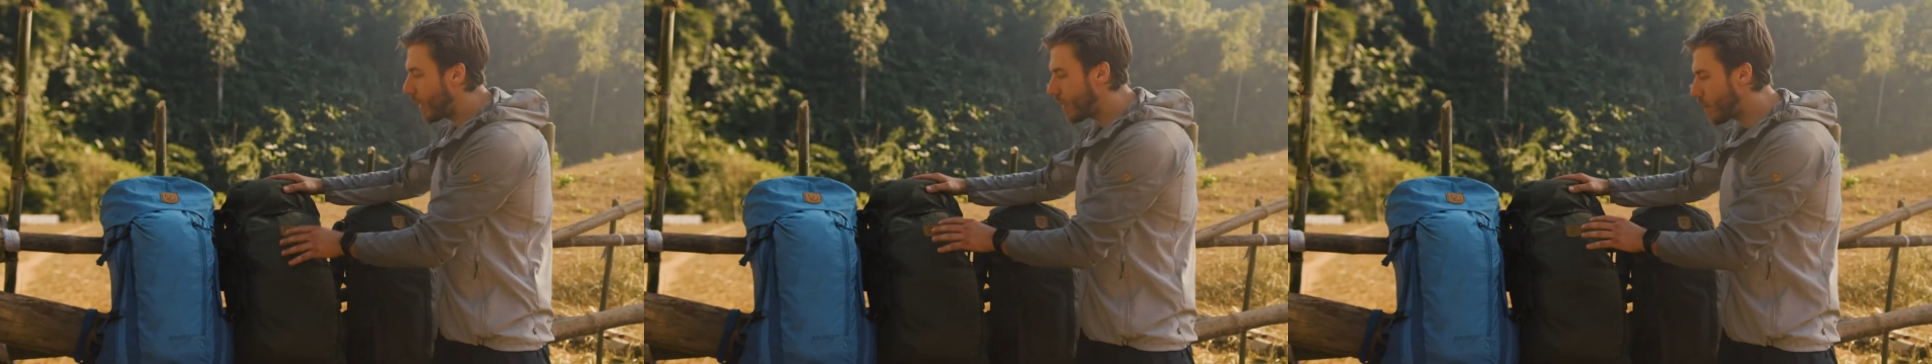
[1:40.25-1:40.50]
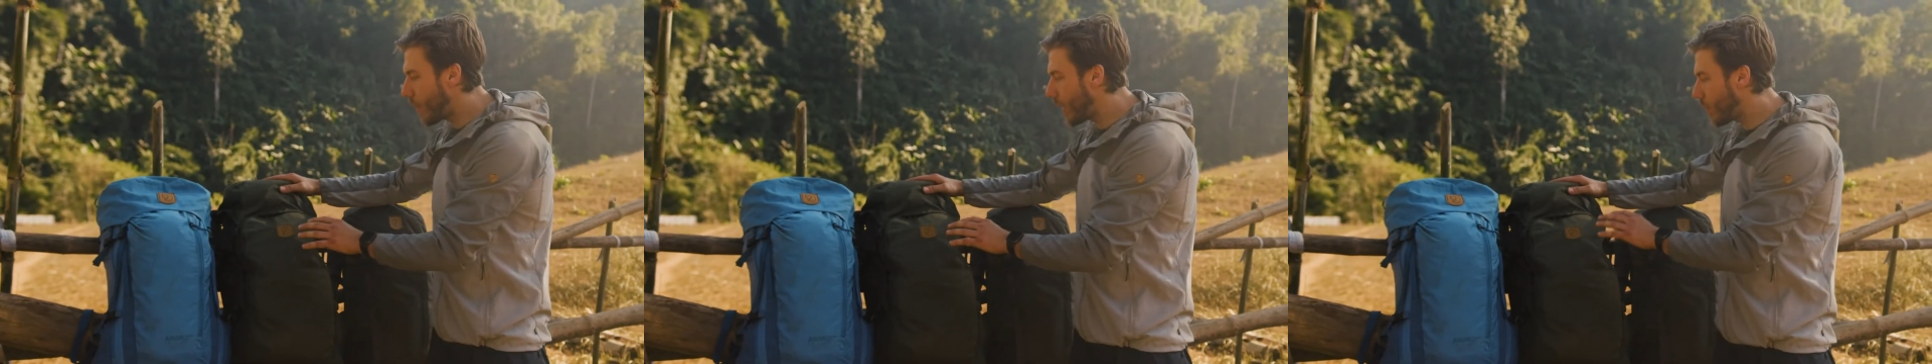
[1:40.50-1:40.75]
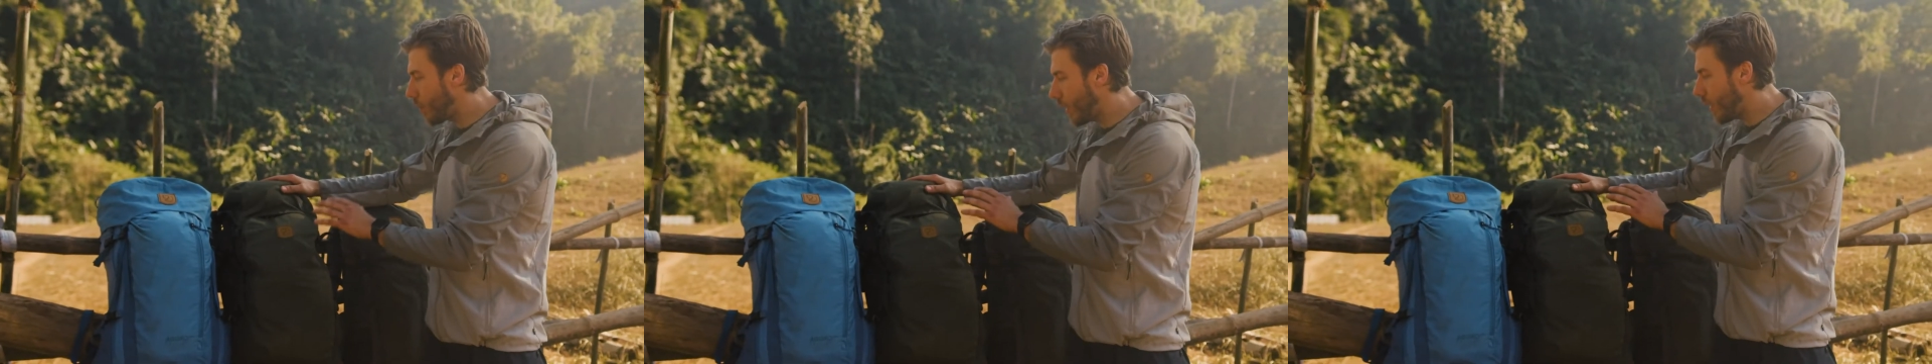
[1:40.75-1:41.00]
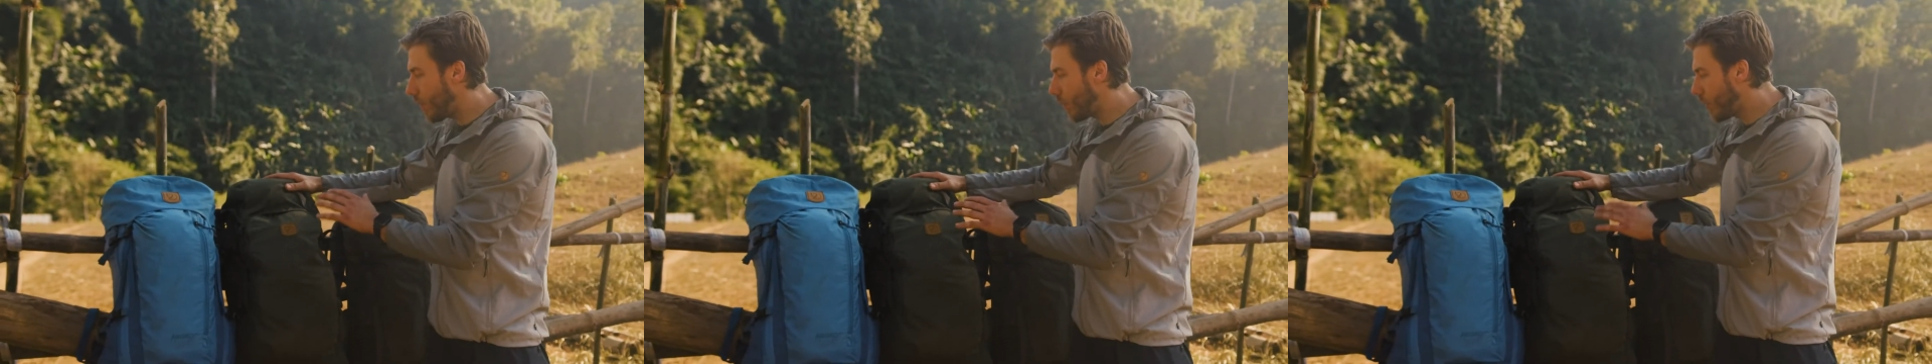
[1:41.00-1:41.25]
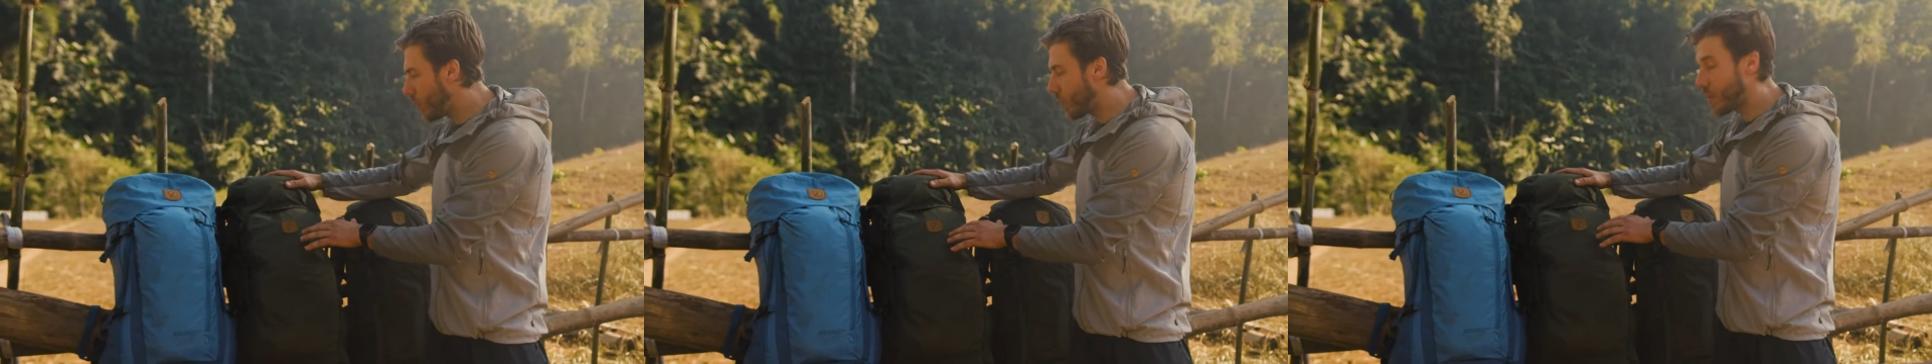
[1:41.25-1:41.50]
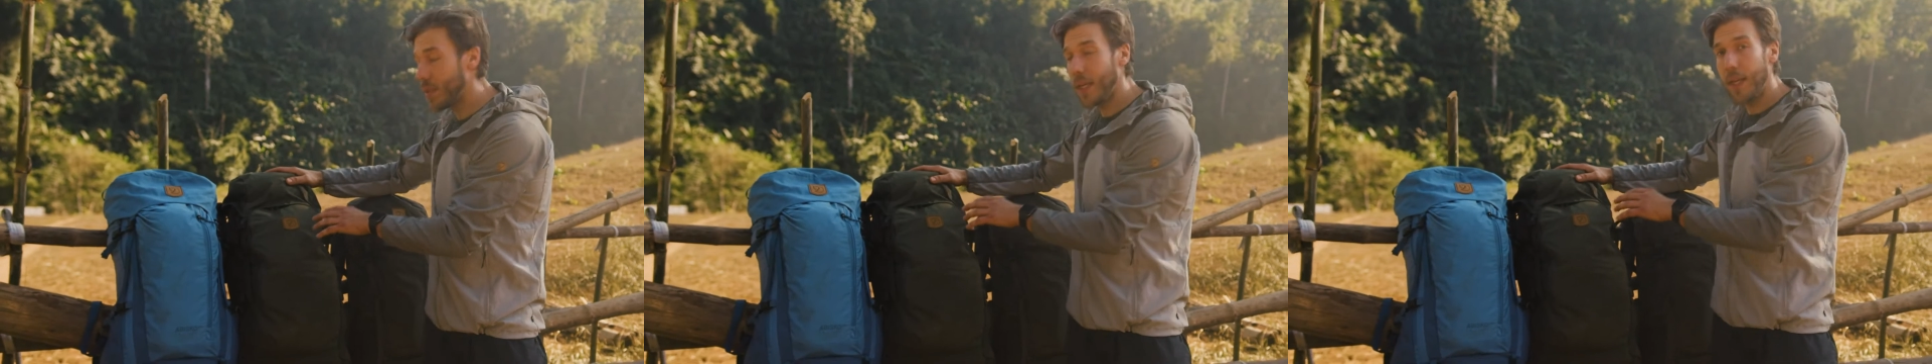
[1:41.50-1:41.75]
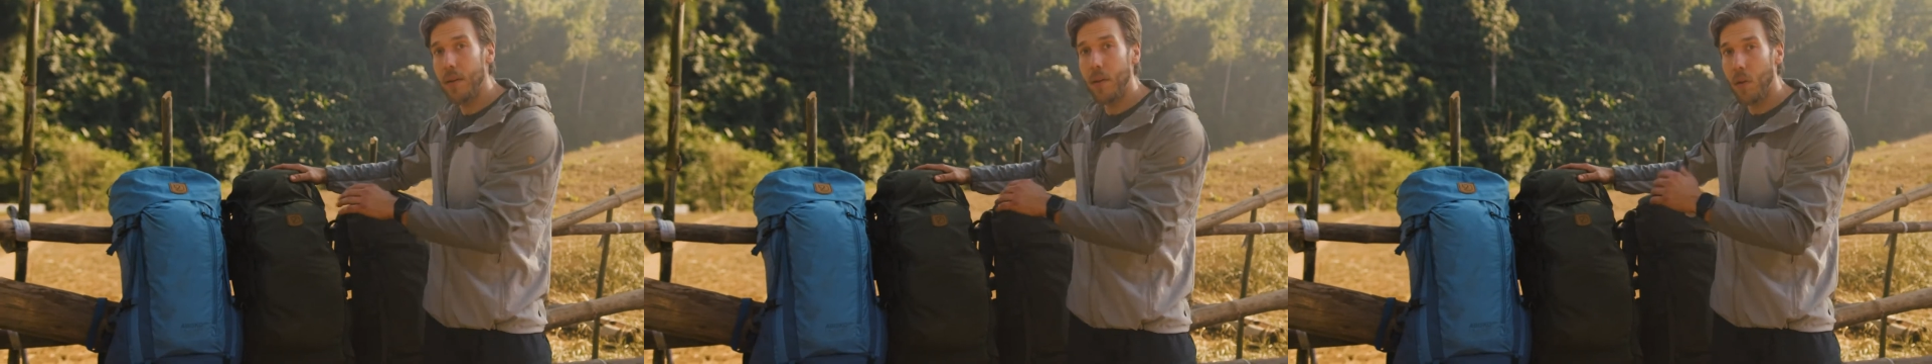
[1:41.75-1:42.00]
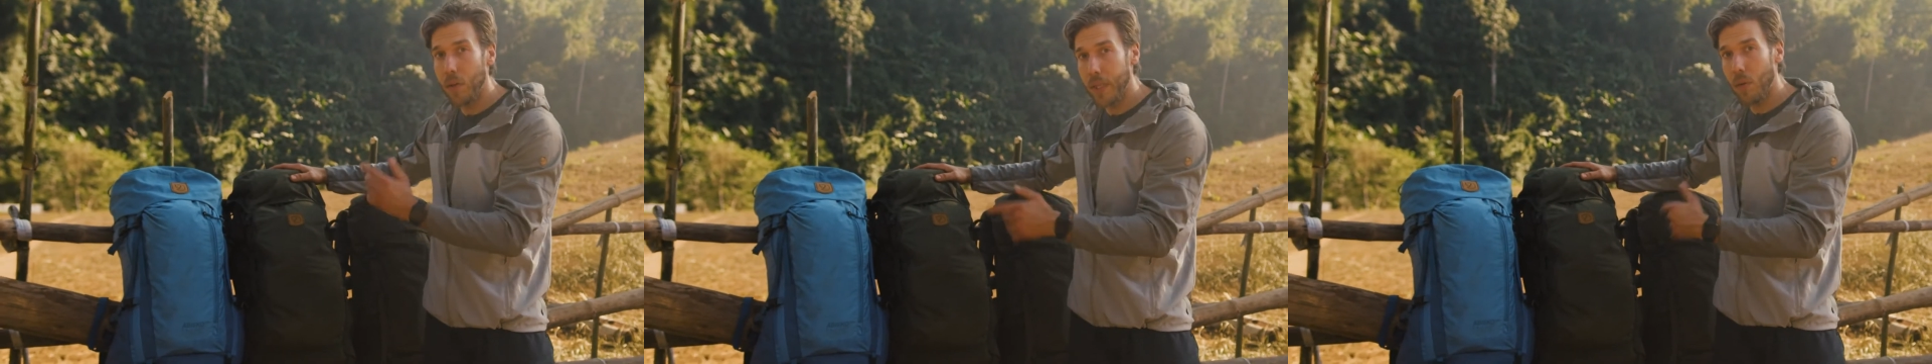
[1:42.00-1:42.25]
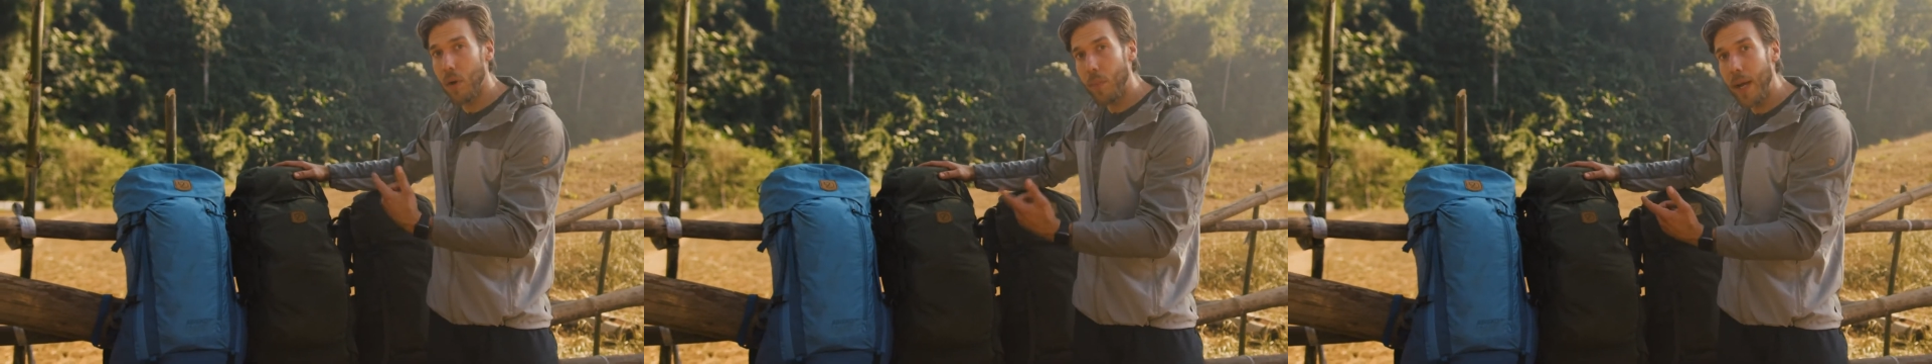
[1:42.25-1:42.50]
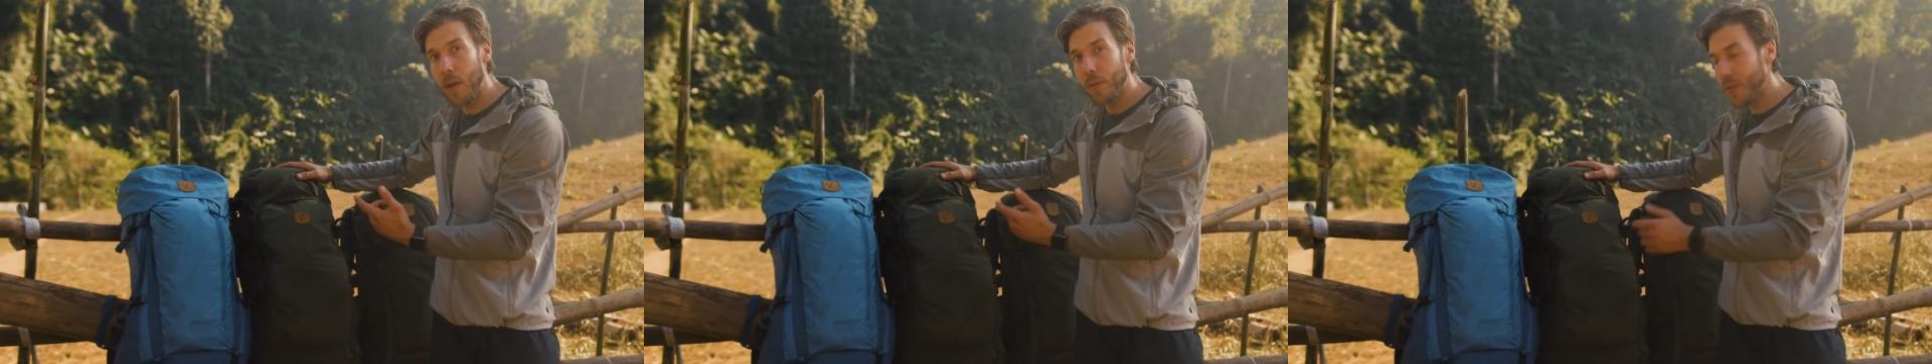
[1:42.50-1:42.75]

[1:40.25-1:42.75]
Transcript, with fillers: and it's meant to be used in all year around.